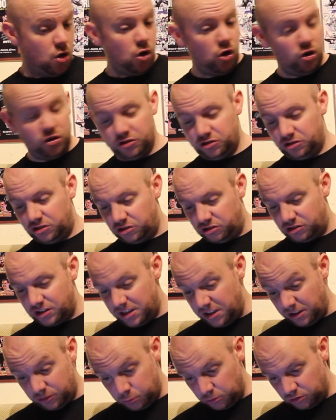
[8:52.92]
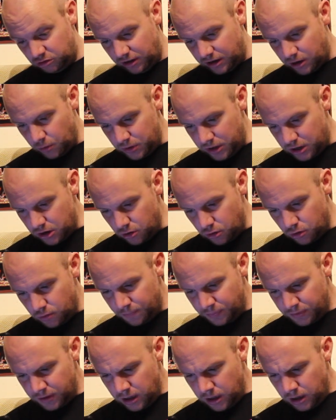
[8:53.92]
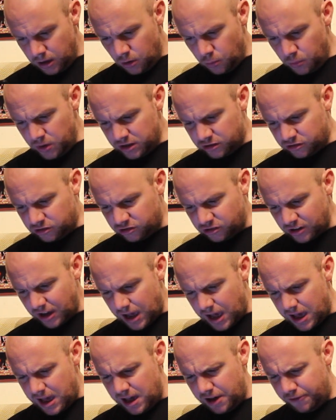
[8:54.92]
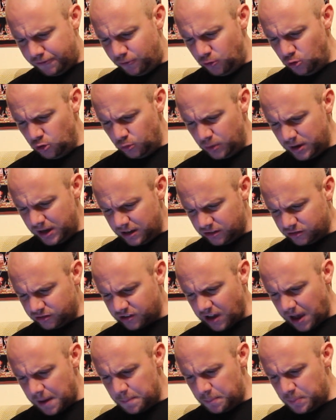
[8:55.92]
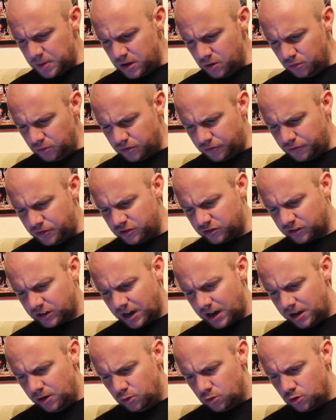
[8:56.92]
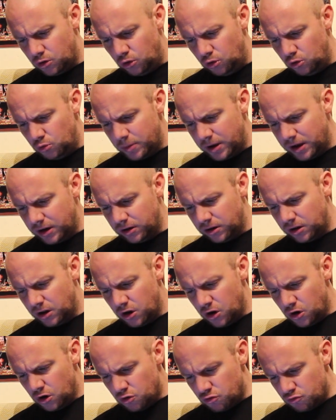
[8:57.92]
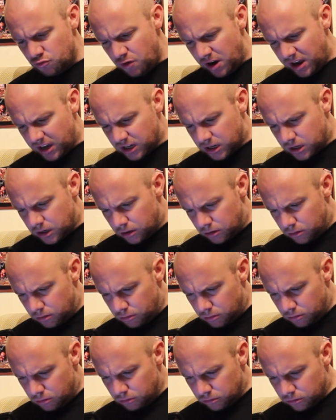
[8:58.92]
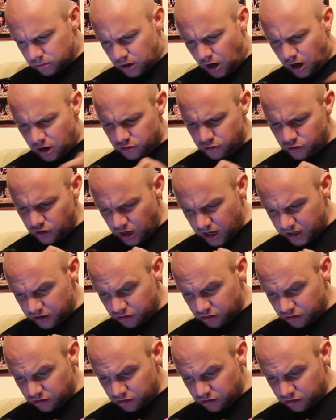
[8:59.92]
honest to say. This was like a week ago. We had a 4-way. Sam Beale defeats Kyle Coleman, Rick Cardona